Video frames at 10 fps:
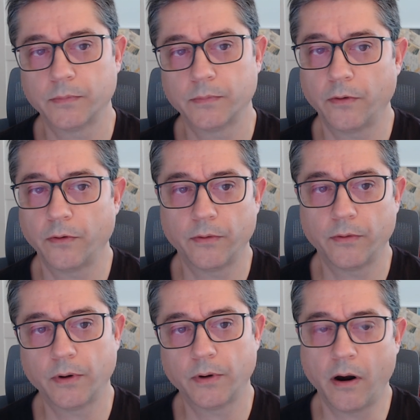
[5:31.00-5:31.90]
are
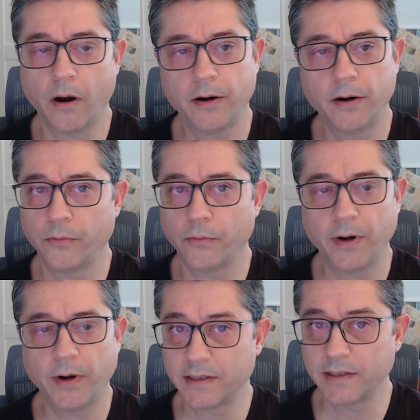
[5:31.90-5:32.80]
very
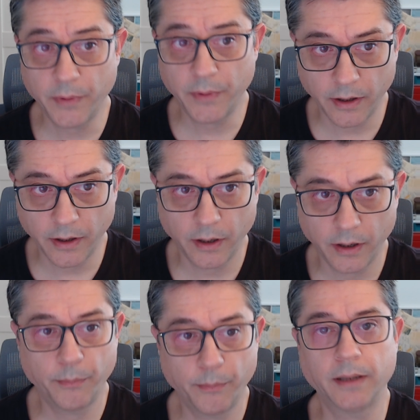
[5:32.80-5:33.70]
similar, but
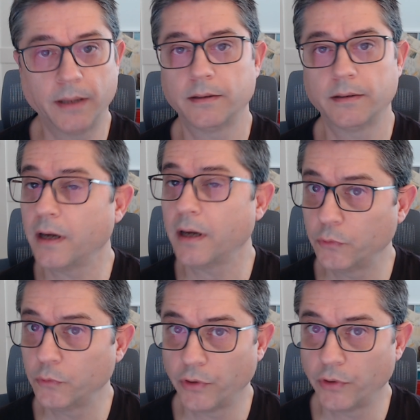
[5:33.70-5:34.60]
time to time I
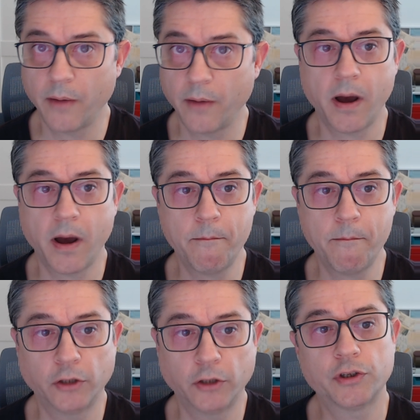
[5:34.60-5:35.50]
manage to see
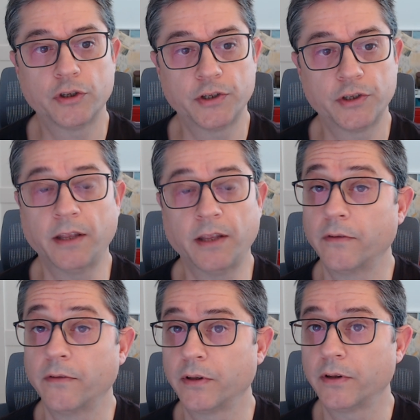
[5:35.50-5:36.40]
different kind
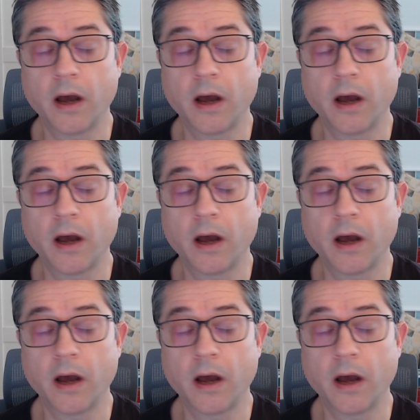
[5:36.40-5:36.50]
of